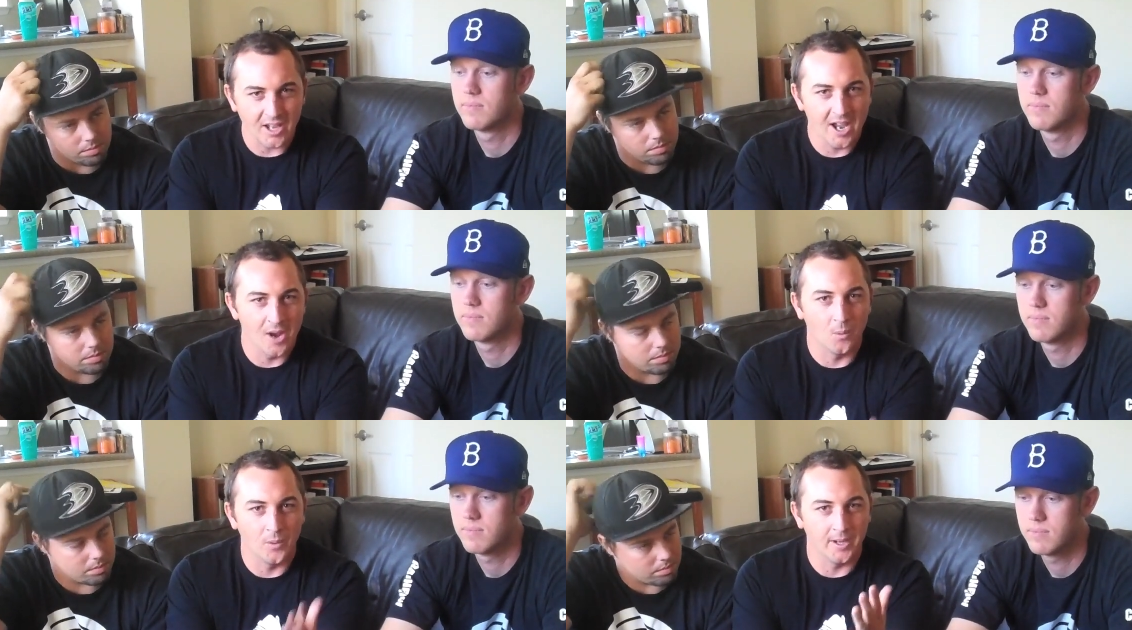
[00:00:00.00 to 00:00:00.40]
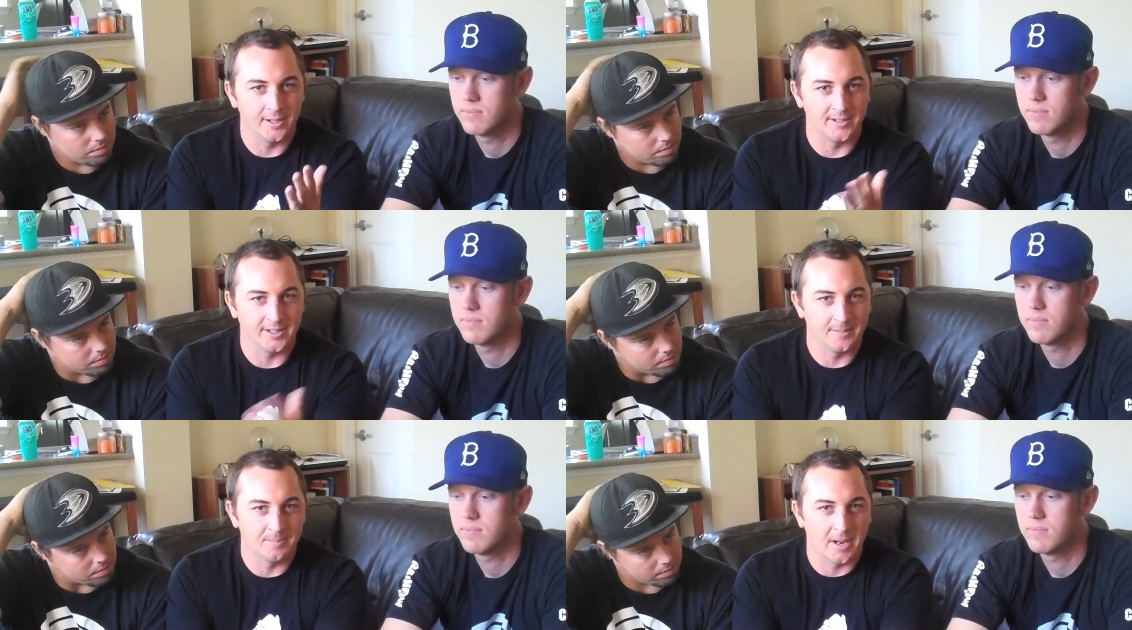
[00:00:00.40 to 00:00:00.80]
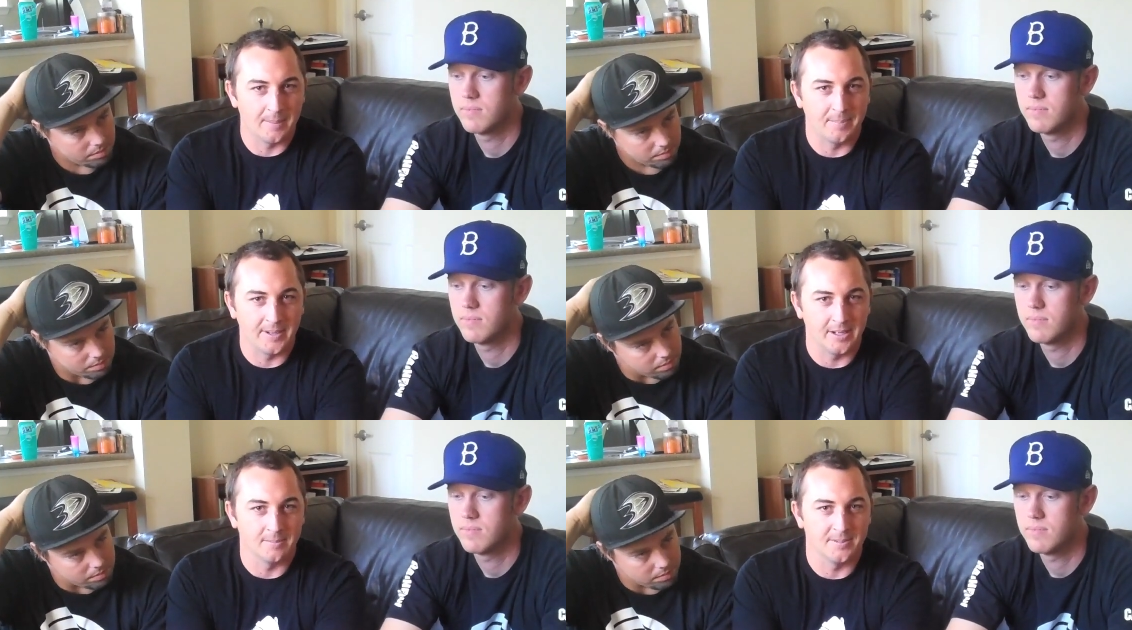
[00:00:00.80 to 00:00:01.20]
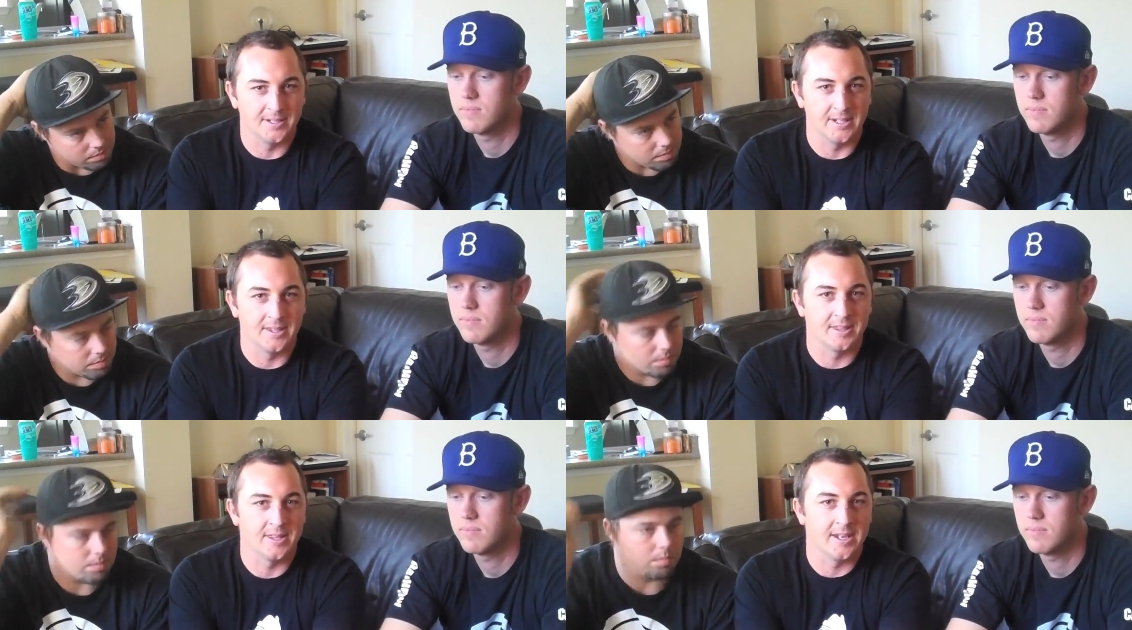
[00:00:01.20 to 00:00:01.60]
Speaker 1: I went and did my
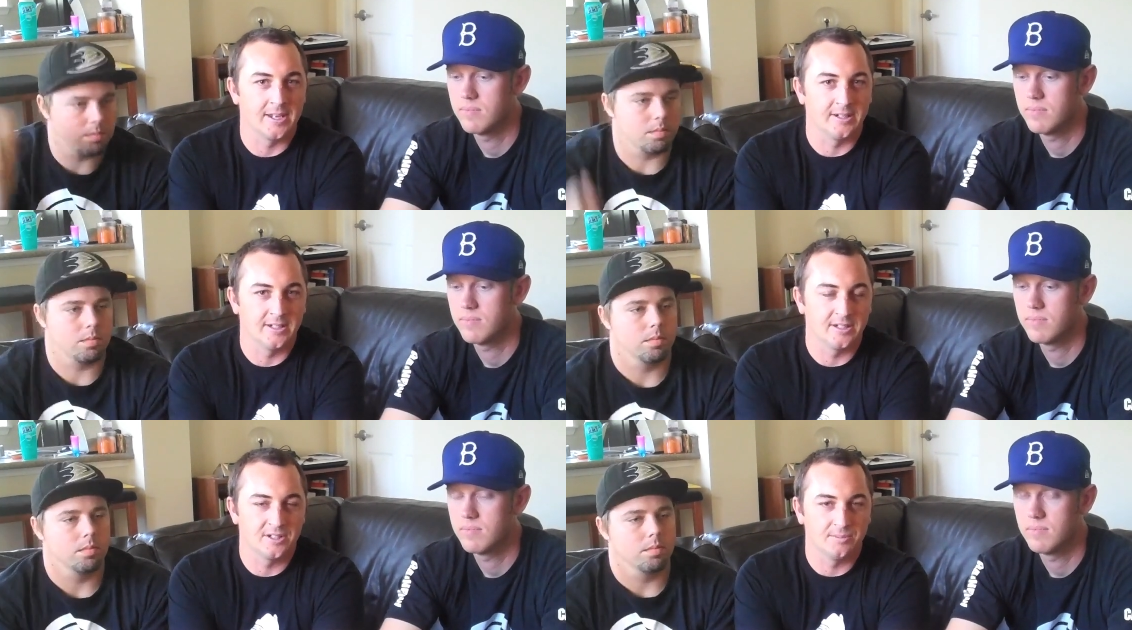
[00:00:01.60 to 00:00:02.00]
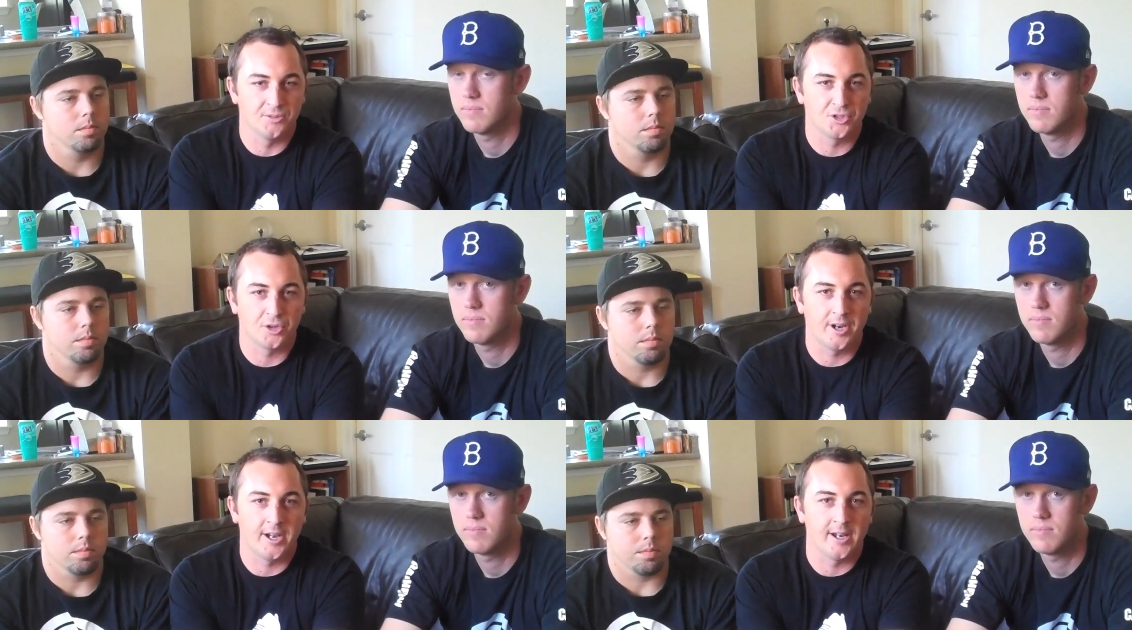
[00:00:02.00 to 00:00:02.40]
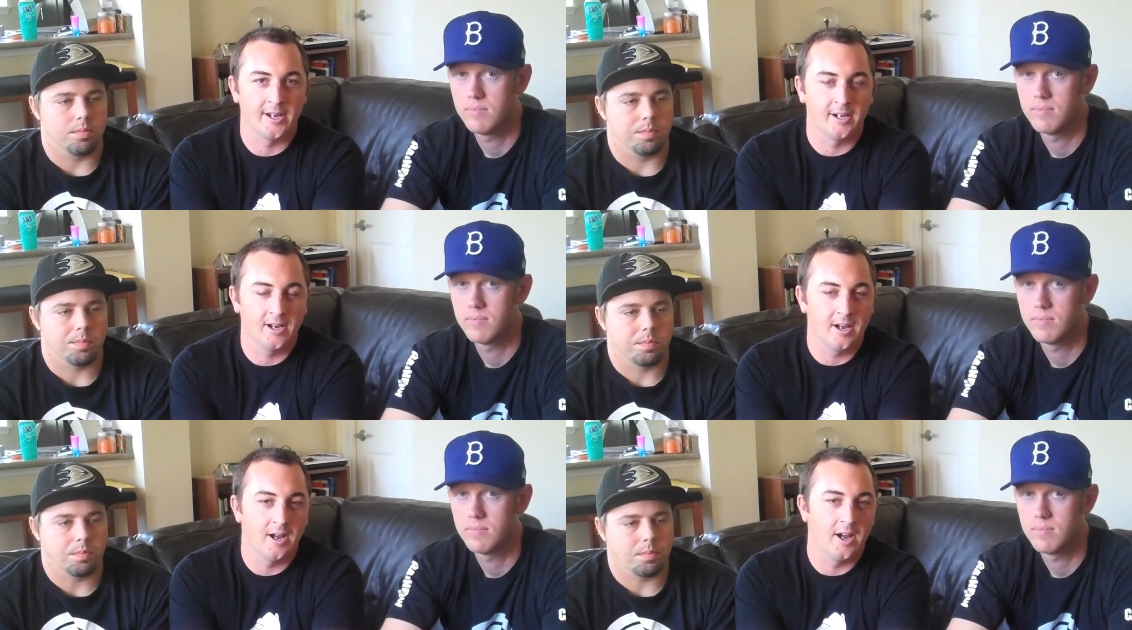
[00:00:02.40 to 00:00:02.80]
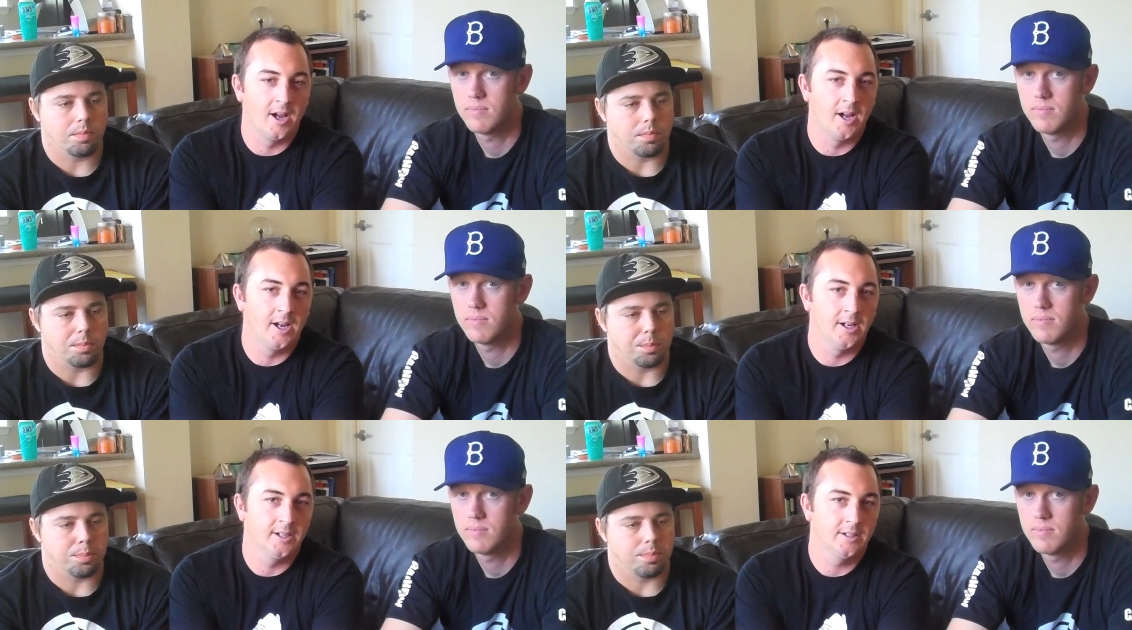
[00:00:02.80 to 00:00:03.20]
PMC thing, did some training.
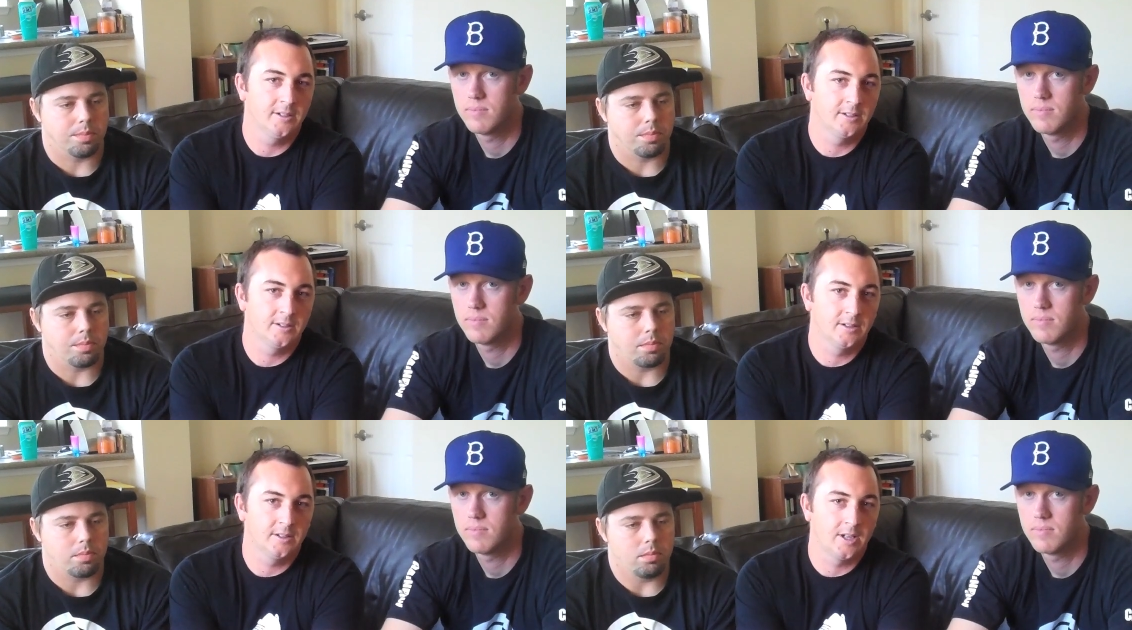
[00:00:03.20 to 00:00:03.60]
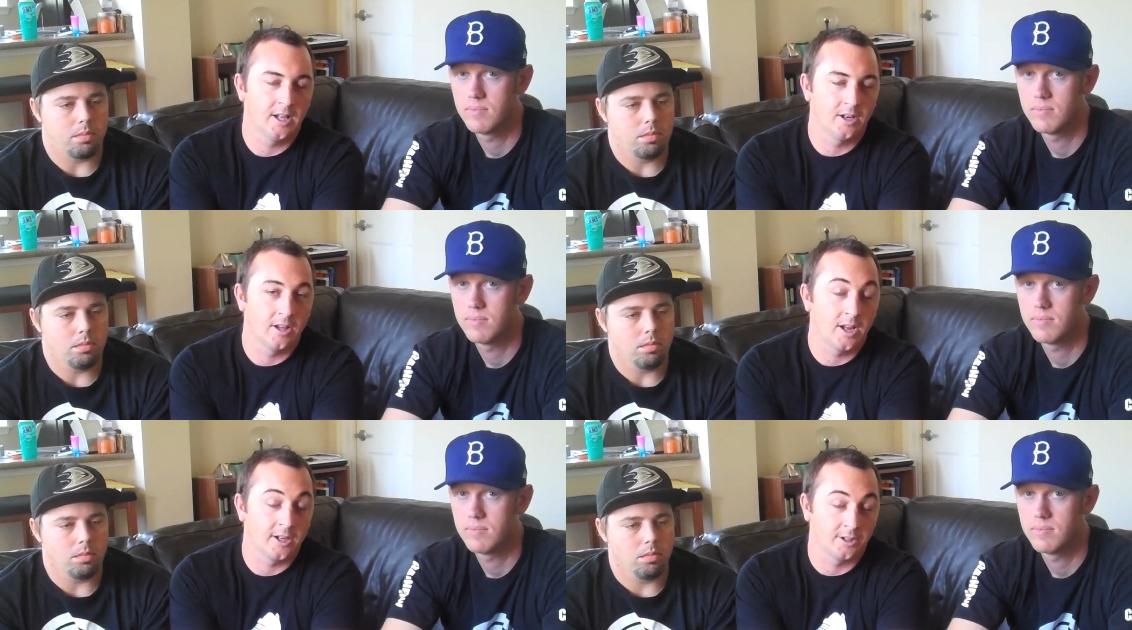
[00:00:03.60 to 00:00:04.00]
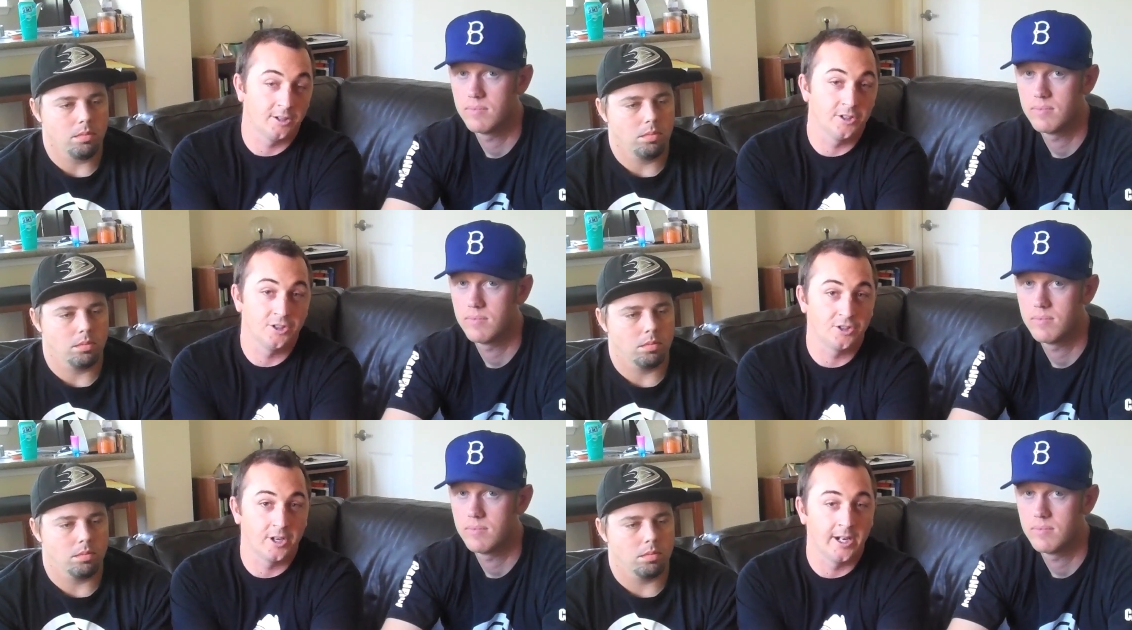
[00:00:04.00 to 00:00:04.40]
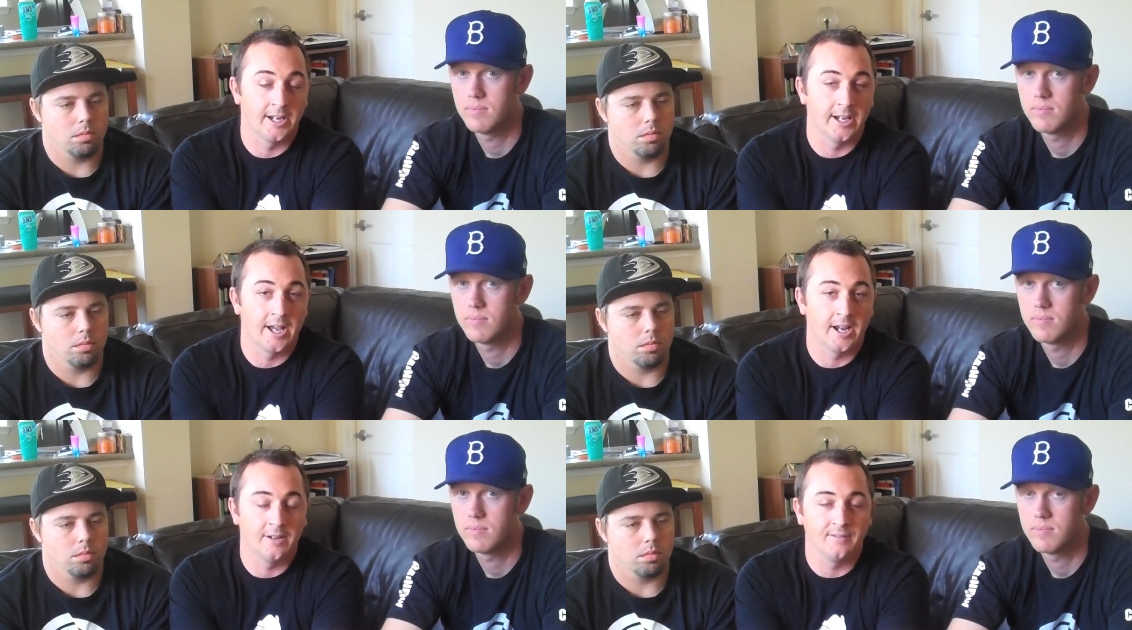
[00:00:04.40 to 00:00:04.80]
Uh, got a lot of good
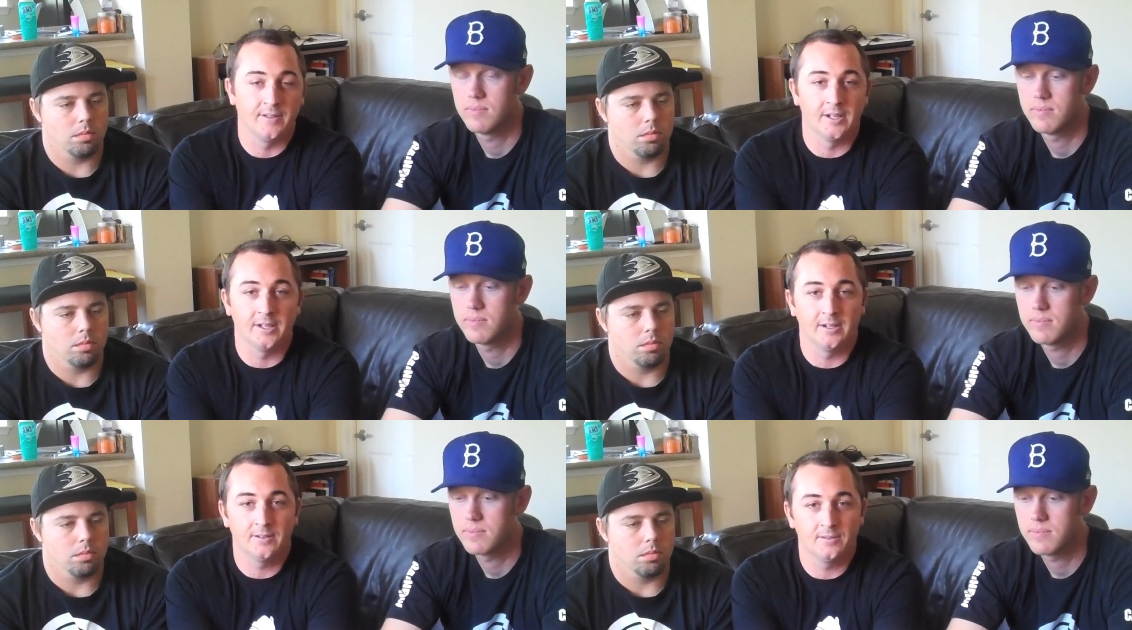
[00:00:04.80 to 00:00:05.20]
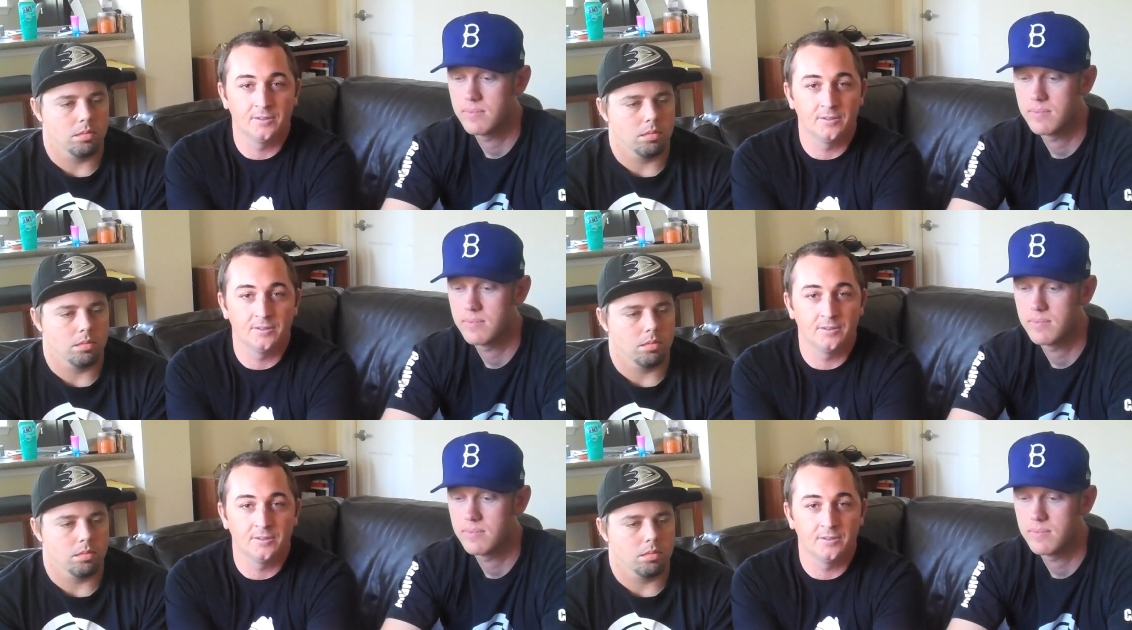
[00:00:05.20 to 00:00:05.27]
training out of it.